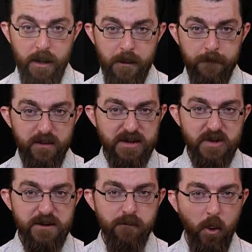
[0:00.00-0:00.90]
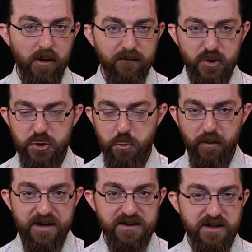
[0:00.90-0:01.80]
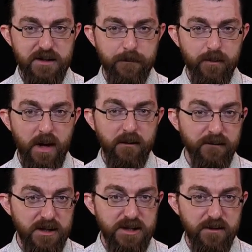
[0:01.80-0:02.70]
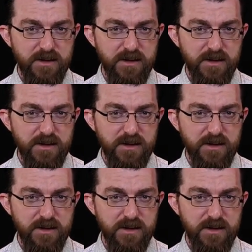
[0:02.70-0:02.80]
This is important for two reasons. First,